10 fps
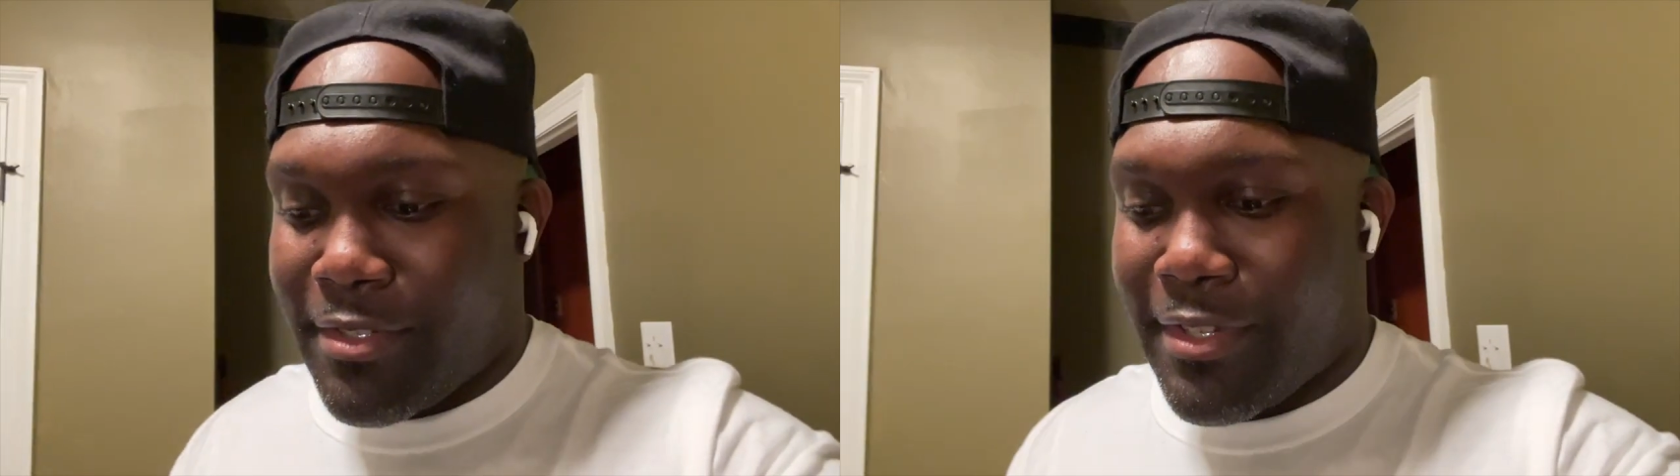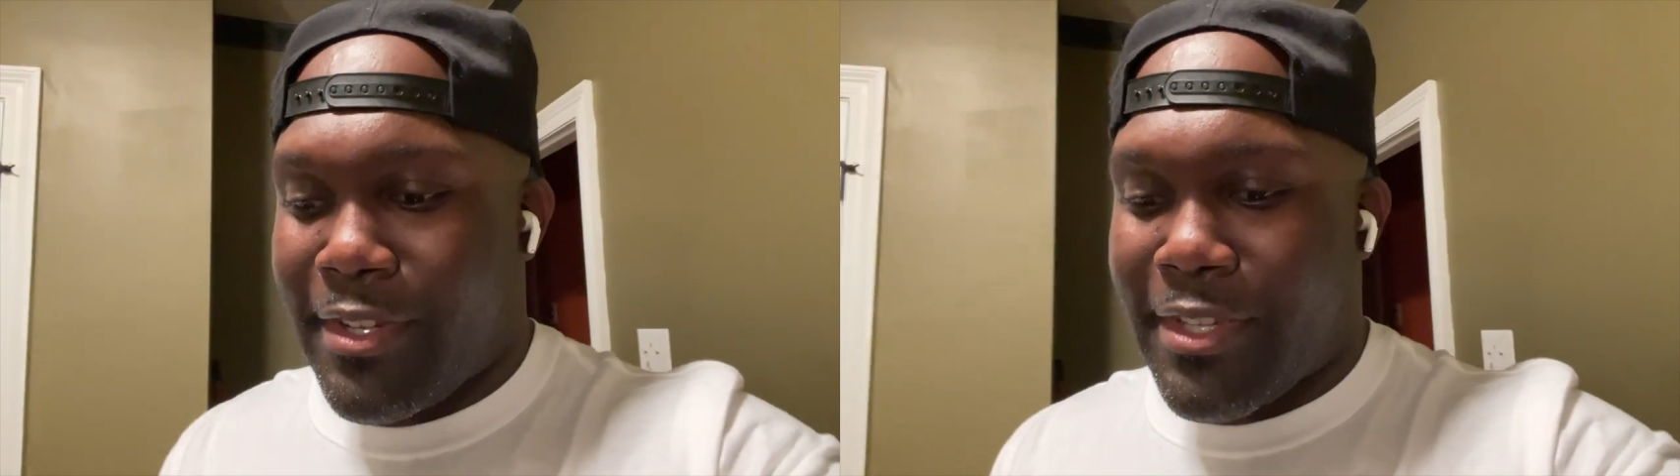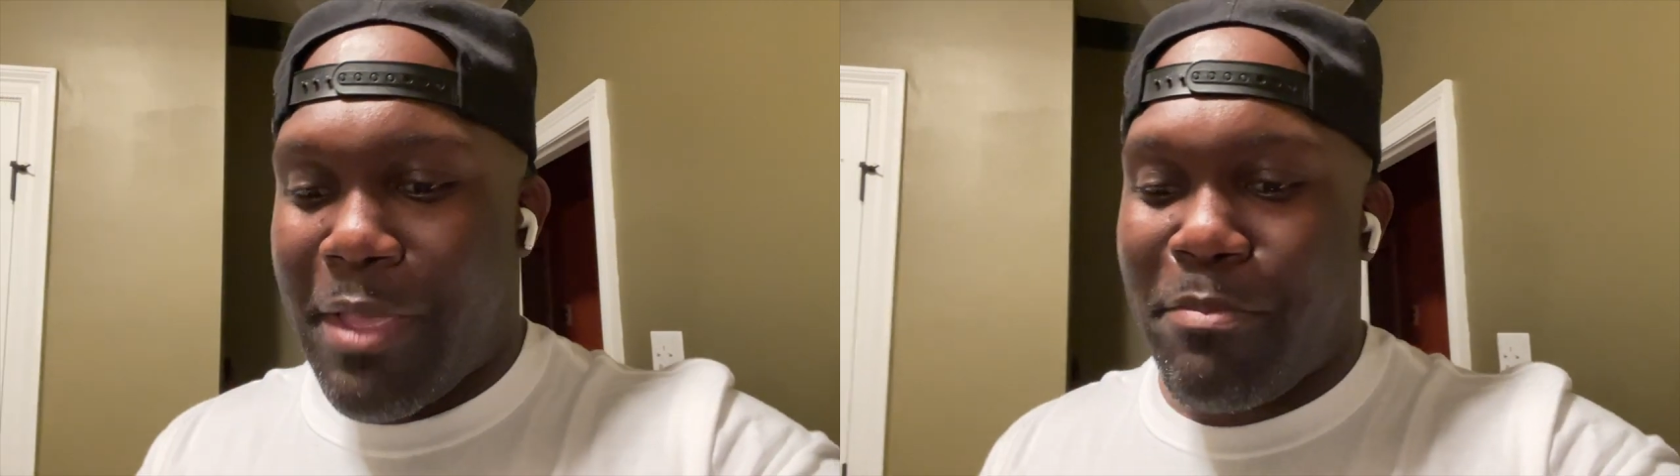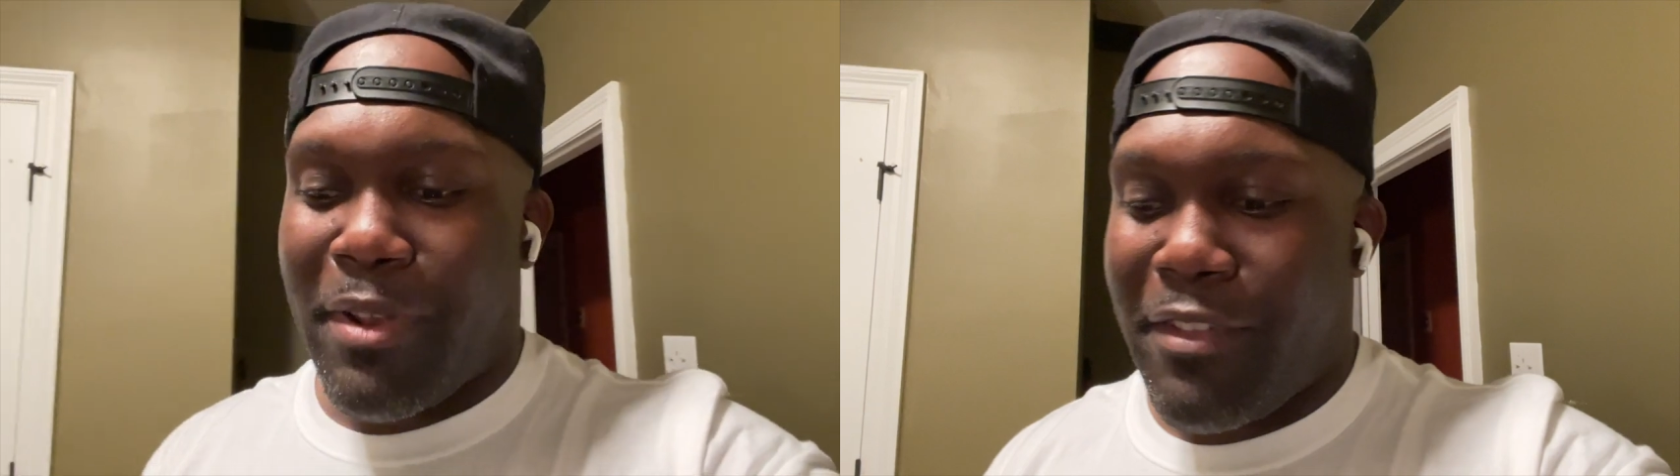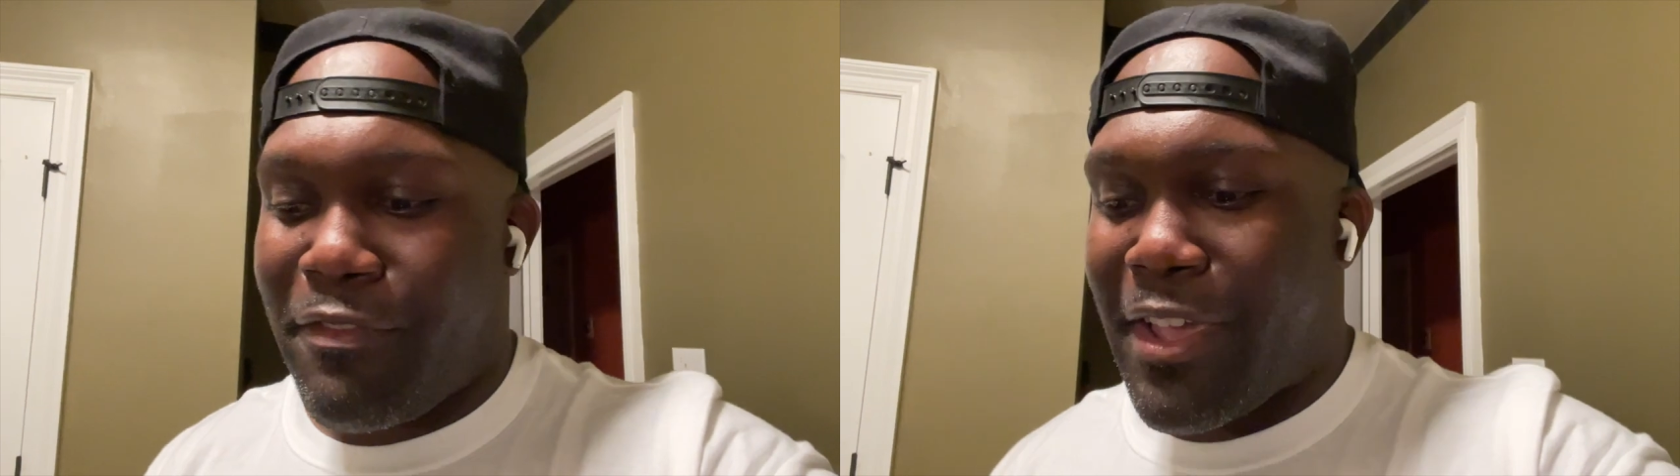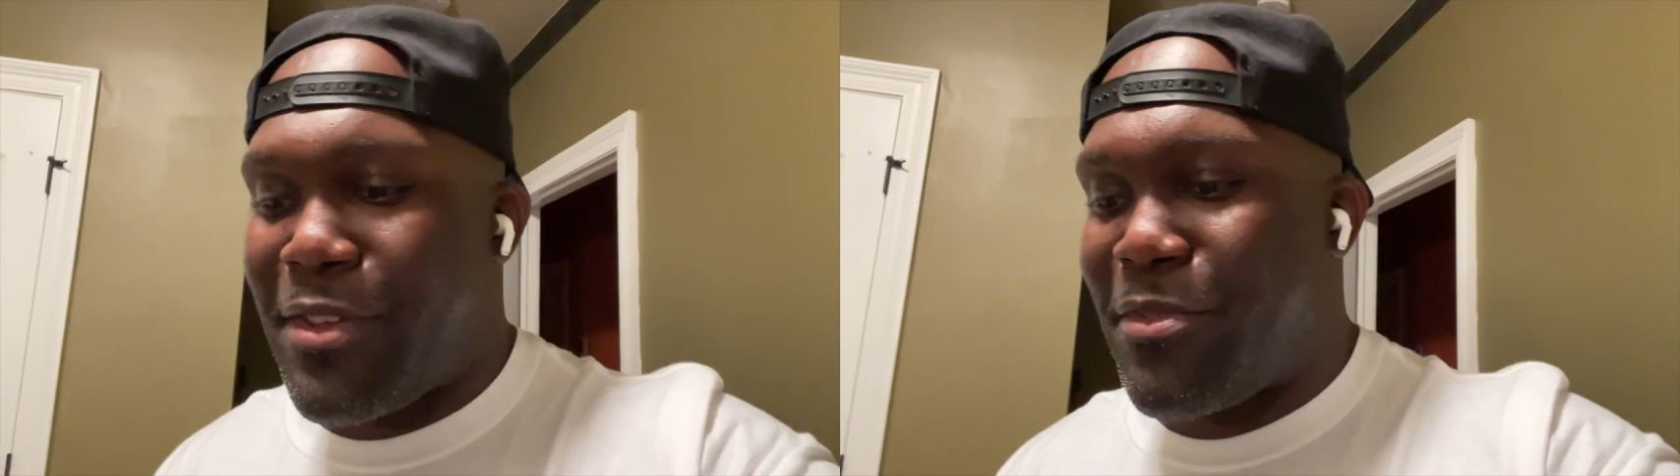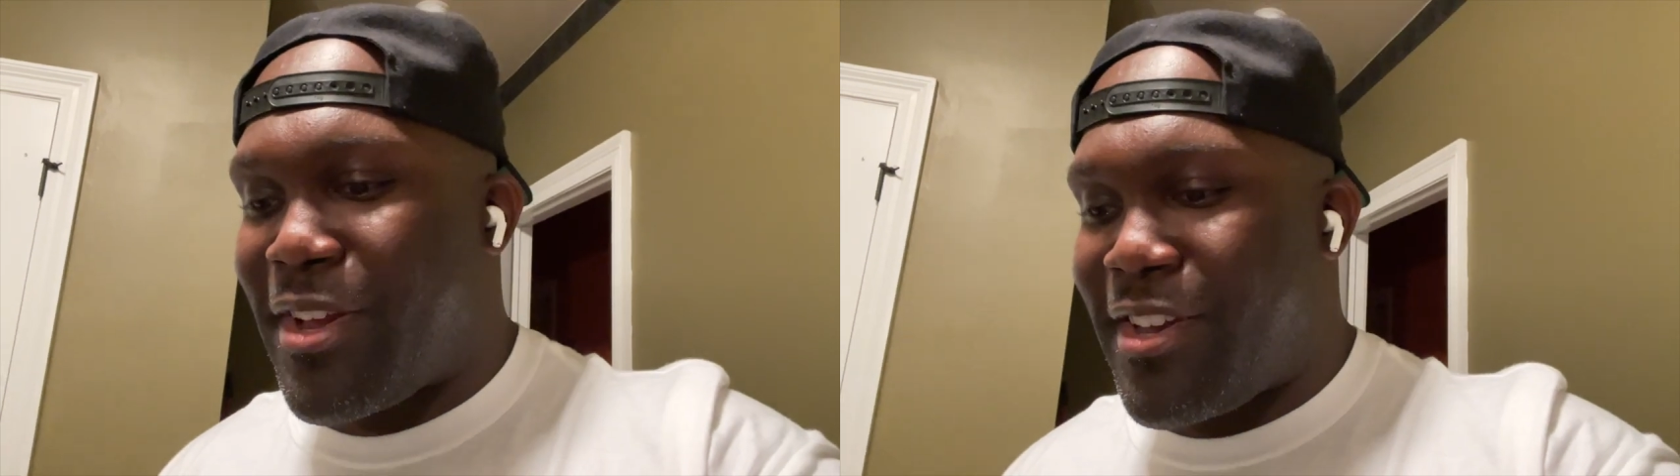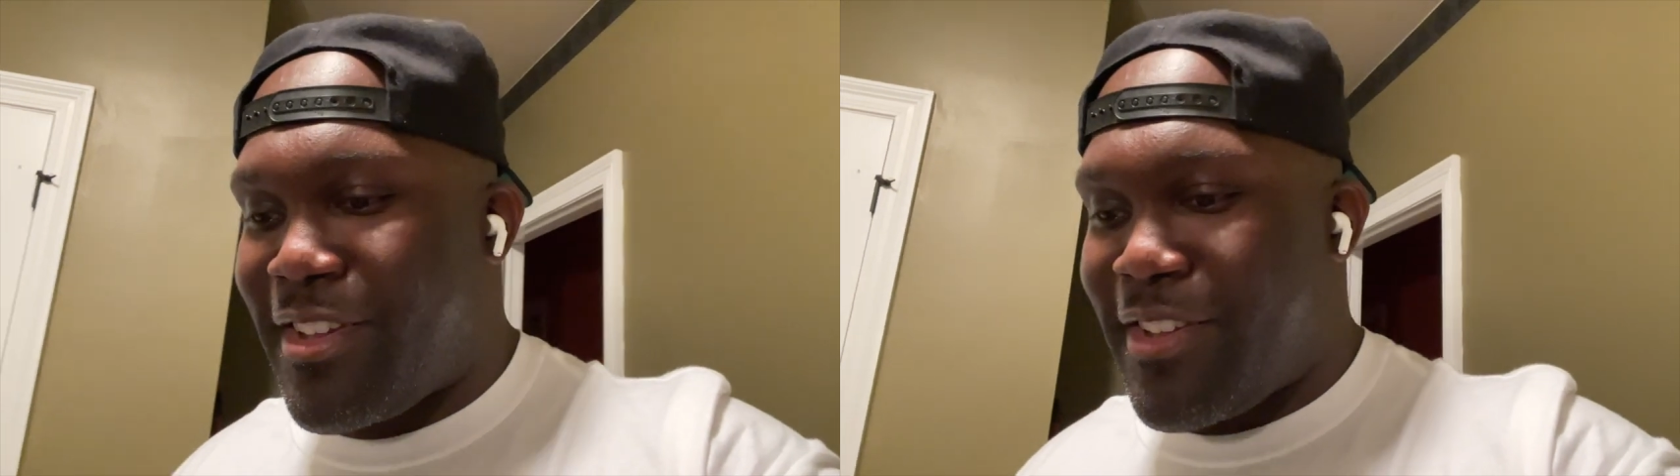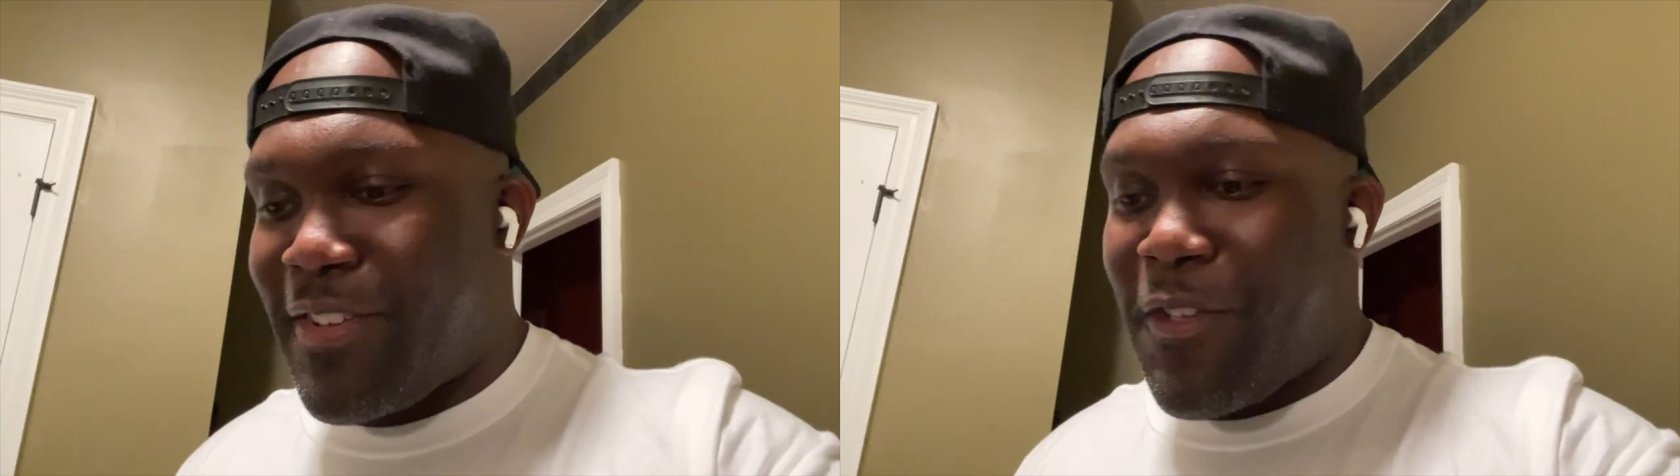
They, they play fighting right now.